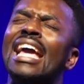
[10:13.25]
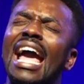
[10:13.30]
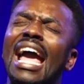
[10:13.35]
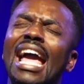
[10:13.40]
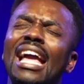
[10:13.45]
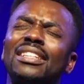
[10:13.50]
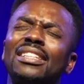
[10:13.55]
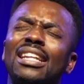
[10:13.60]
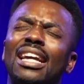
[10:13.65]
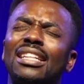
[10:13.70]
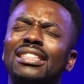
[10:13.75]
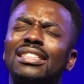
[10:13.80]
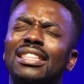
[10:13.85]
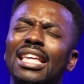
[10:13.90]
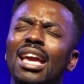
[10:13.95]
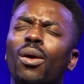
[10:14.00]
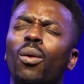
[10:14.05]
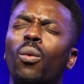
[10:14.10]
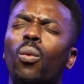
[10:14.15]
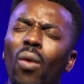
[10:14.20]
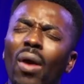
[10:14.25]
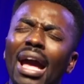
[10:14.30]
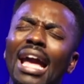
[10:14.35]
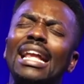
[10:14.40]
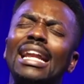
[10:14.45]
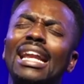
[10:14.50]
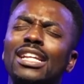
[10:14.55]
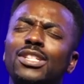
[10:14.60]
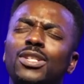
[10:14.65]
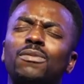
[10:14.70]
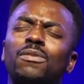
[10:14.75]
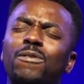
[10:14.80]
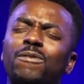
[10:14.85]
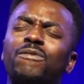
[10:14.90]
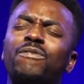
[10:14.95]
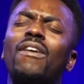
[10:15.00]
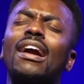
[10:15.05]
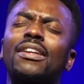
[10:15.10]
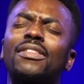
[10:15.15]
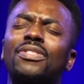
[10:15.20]
and the awareness of the
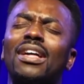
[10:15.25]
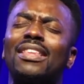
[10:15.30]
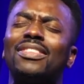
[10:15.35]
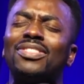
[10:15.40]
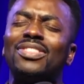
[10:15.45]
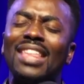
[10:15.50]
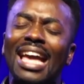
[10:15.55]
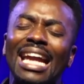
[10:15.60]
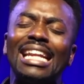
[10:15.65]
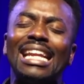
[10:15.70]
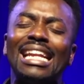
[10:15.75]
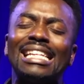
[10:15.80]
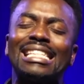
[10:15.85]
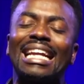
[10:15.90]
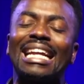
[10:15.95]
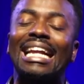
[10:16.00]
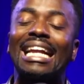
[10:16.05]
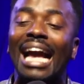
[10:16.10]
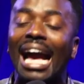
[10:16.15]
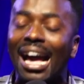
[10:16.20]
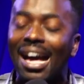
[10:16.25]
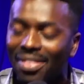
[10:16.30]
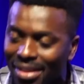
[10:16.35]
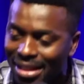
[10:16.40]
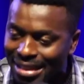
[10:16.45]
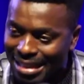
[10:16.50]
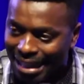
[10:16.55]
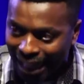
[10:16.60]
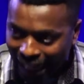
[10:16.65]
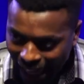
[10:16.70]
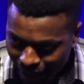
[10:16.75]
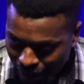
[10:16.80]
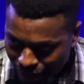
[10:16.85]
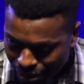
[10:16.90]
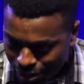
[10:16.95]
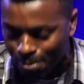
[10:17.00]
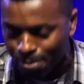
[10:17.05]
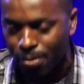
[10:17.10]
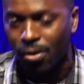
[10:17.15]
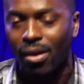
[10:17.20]
fact that they need to gather together
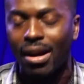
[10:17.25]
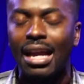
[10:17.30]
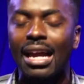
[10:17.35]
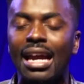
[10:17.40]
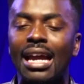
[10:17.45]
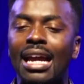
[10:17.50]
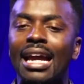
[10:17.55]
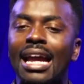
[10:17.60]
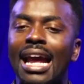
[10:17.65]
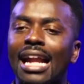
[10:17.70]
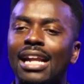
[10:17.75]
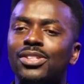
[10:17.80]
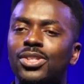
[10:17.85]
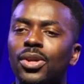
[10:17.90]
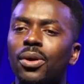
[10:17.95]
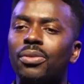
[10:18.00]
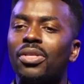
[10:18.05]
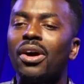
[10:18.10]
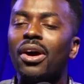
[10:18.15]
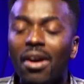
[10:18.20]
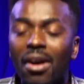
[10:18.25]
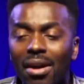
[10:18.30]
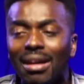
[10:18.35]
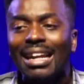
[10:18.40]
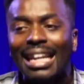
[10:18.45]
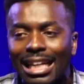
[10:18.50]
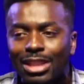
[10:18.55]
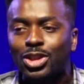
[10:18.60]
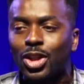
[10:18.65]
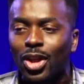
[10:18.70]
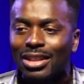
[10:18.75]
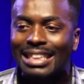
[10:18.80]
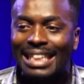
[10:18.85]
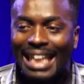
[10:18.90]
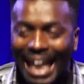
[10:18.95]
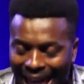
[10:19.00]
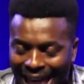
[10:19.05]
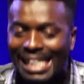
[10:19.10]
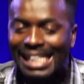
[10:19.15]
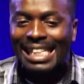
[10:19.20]
to pray. And so the early church
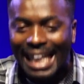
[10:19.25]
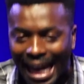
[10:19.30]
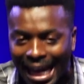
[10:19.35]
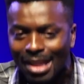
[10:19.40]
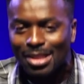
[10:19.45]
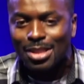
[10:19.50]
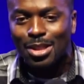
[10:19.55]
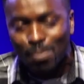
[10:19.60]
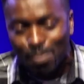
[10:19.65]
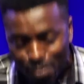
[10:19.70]
getting together to